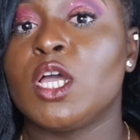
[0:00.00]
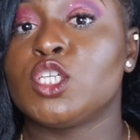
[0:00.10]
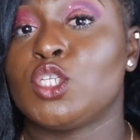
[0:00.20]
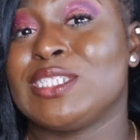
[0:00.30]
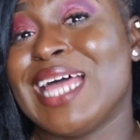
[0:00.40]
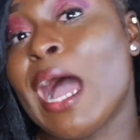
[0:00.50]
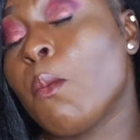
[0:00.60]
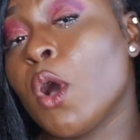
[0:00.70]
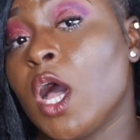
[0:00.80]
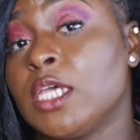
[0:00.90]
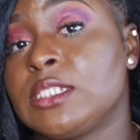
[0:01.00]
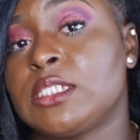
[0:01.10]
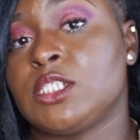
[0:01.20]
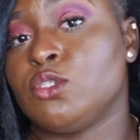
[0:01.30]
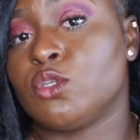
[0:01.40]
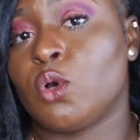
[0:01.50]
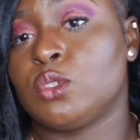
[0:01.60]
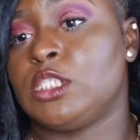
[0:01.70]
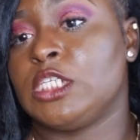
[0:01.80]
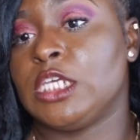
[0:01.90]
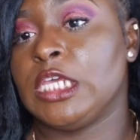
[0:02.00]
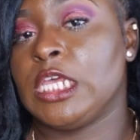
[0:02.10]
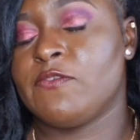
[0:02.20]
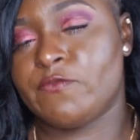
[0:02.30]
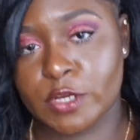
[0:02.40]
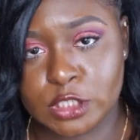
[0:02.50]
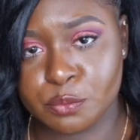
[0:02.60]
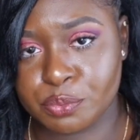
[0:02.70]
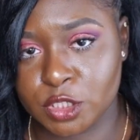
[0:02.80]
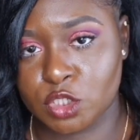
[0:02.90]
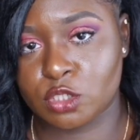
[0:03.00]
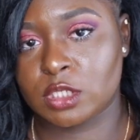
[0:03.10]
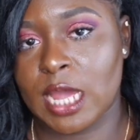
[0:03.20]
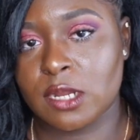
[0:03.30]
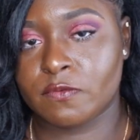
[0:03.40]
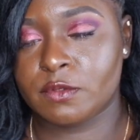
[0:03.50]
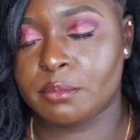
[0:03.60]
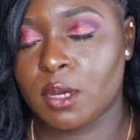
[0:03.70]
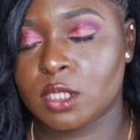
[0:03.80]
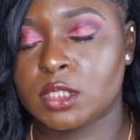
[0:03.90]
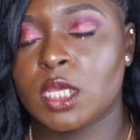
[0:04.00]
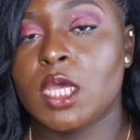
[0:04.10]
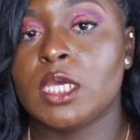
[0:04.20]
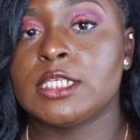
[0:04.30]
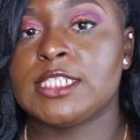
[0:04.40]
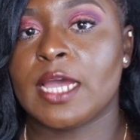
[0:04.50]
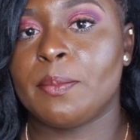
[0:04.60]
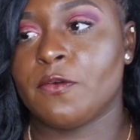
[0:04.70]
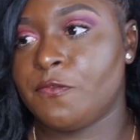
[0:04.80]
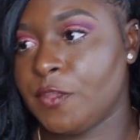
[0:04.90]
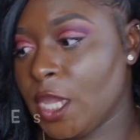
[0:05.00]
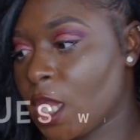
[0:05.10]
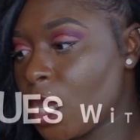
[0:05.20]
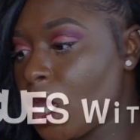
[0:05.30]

So that was, you know, the first impression out of the box type of thing.